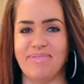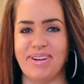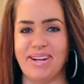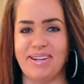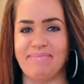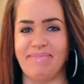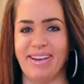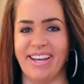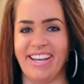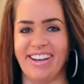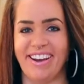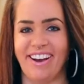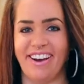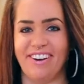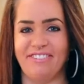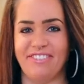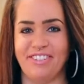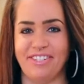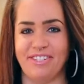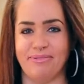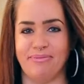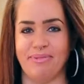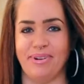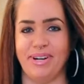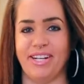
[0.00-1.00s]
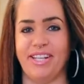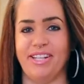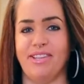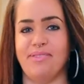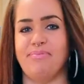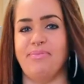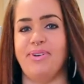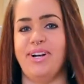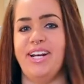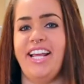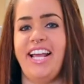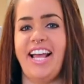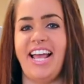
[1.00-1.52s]
bring my coffee to work in the
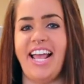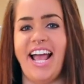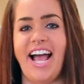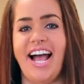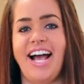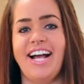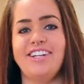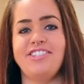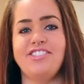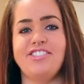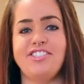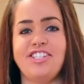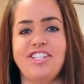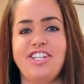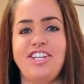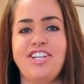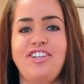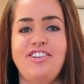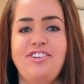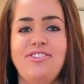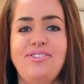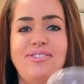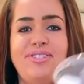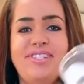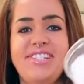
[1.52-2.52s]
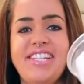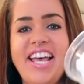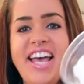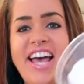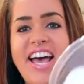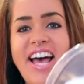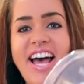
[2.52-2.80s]
morning, I actually use